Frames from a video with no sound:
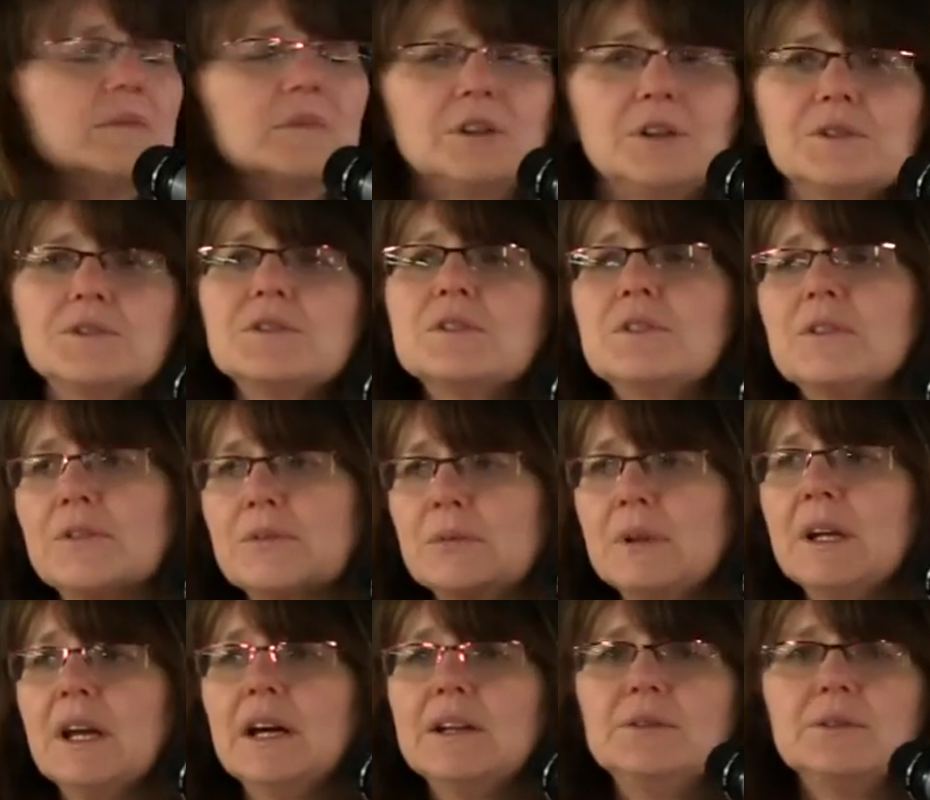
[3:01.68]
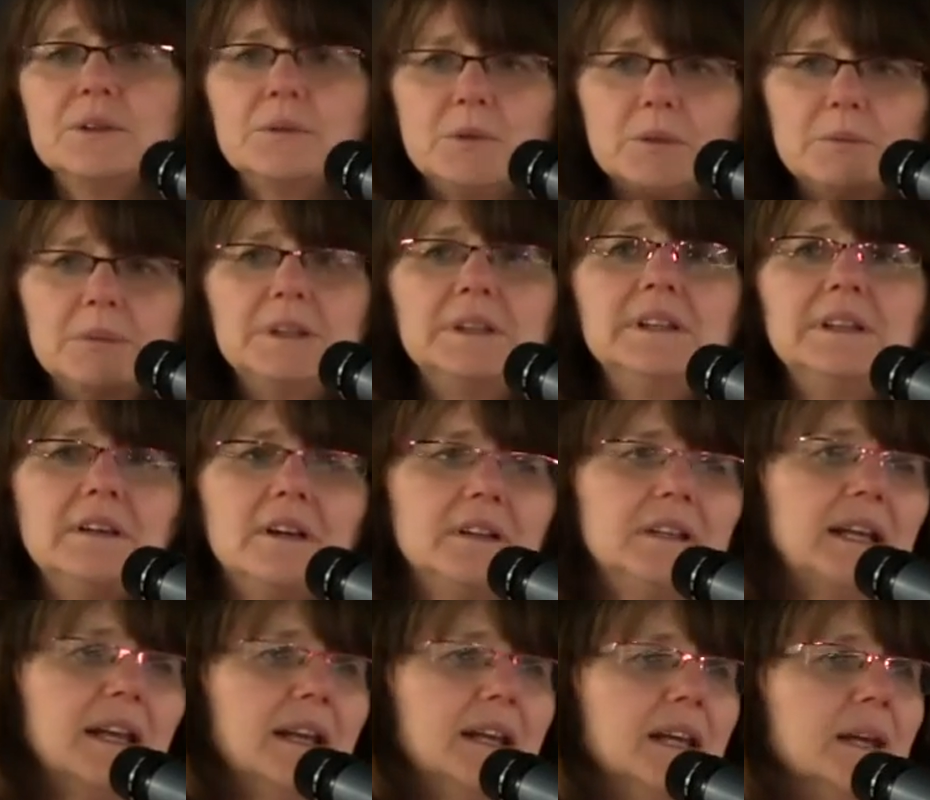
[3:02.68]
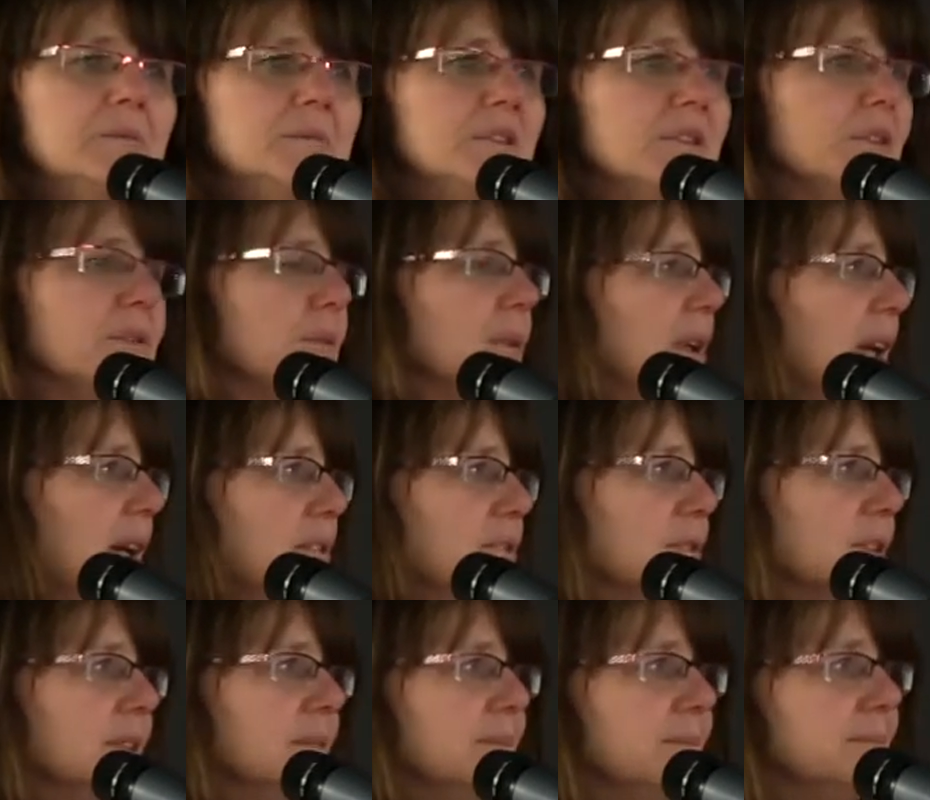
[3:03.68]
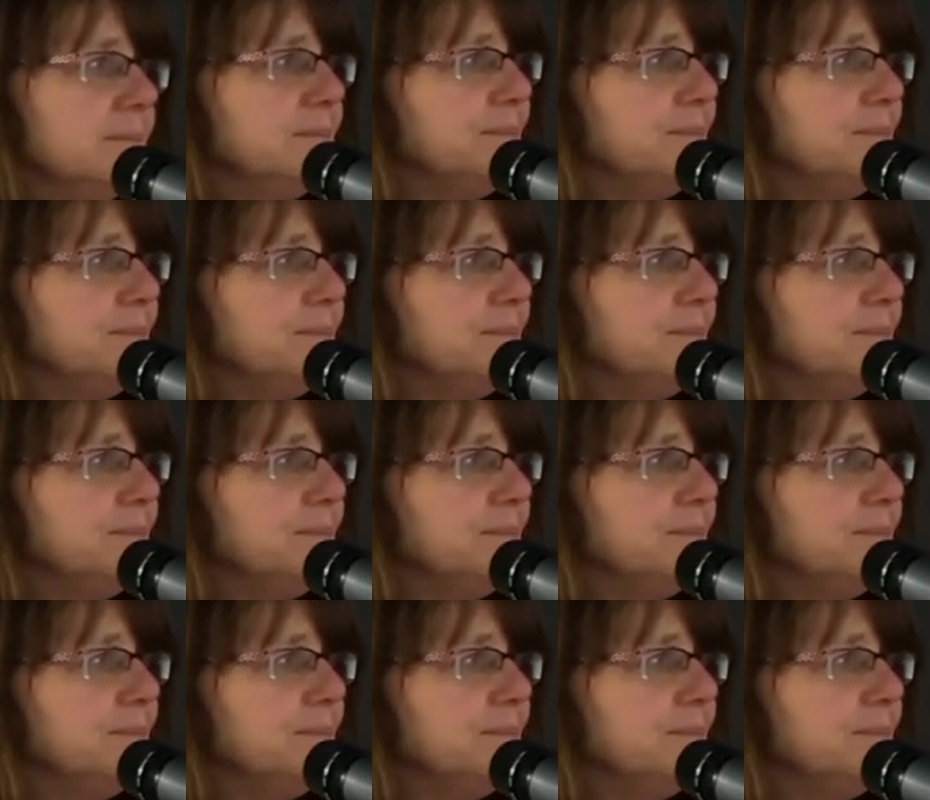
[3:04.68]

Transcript: closer to 300. We're building on getting up to 300.